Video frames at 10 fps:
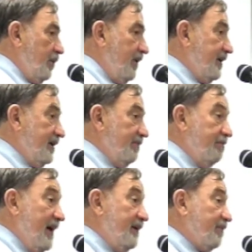One of the
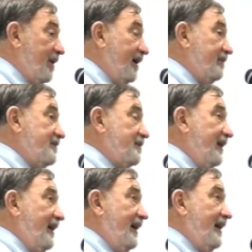main problems
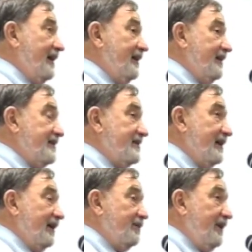we had is
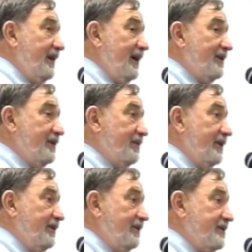that we had to
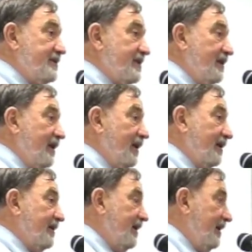reduce
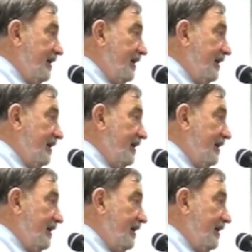our